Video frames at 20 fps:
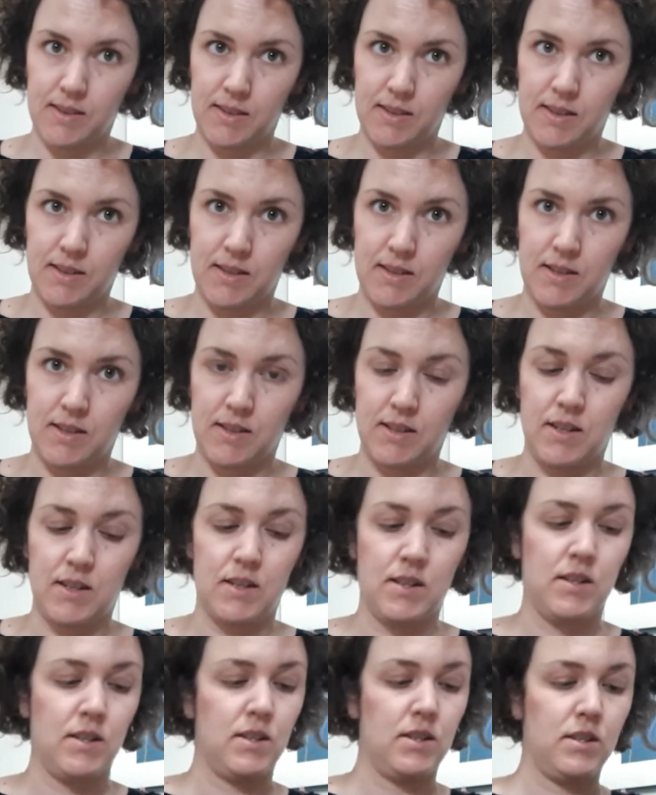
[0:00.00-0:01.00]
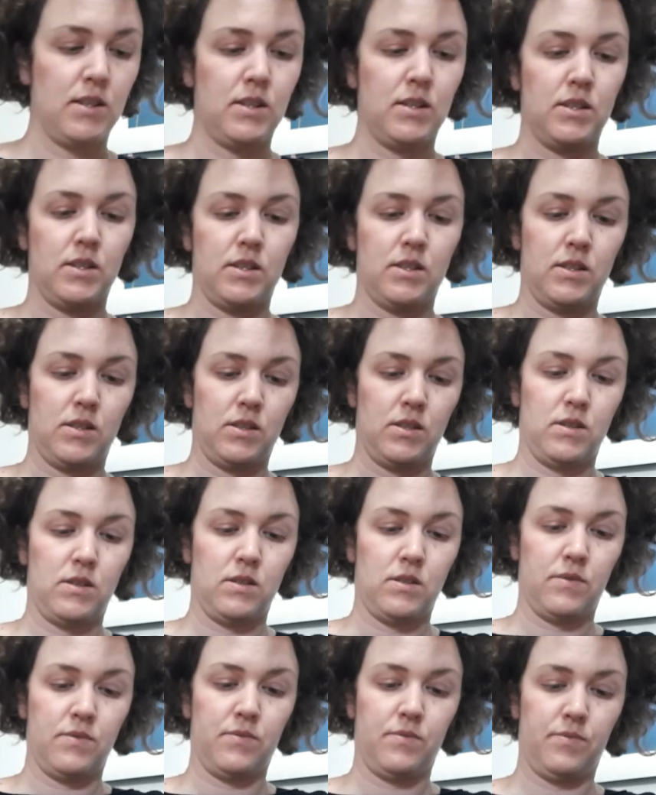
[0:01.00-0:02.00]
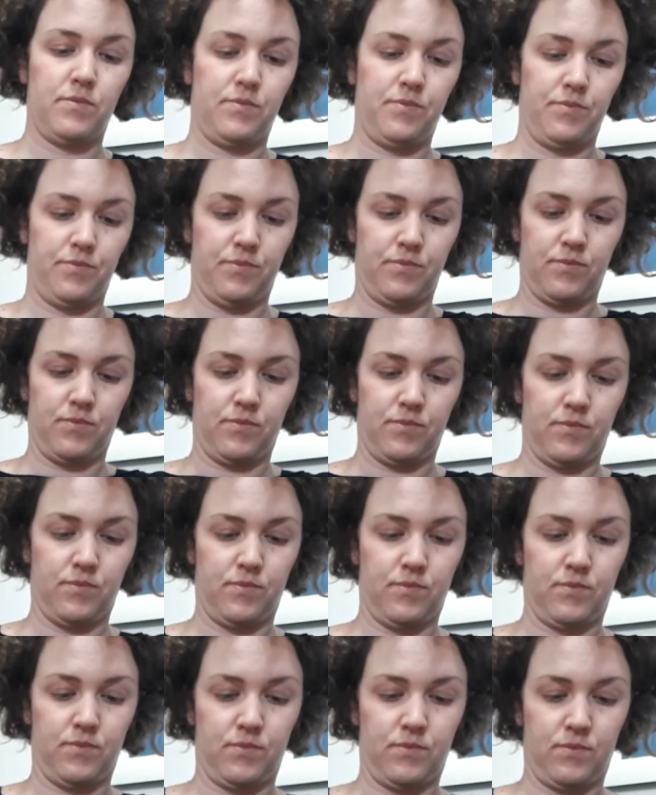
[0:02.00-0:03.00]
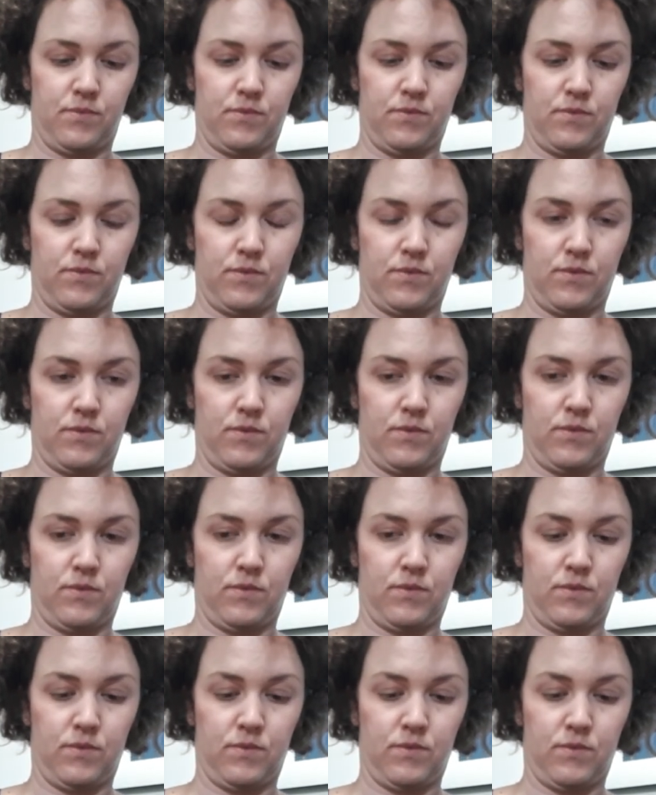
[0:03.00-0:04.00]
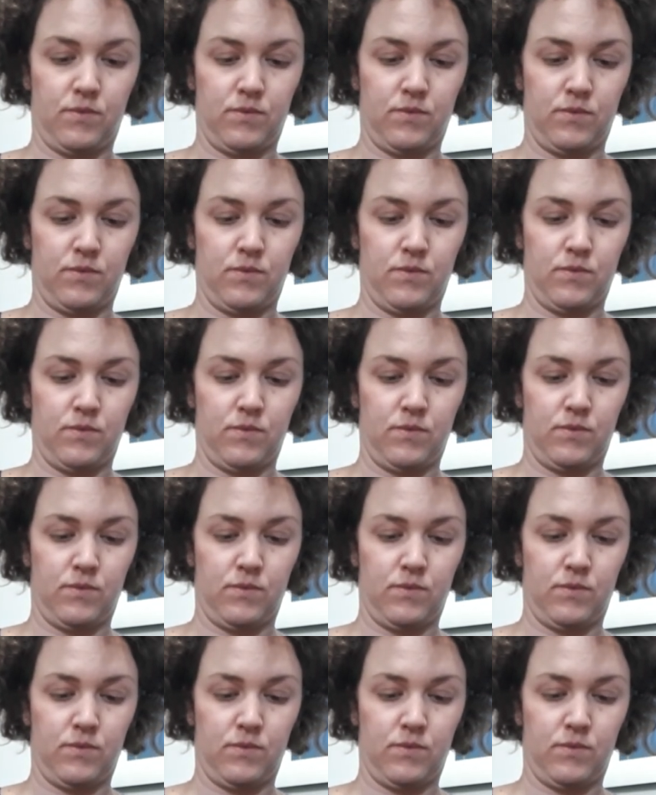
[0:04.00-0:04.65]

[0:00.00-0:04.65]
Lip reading: (no one is talking)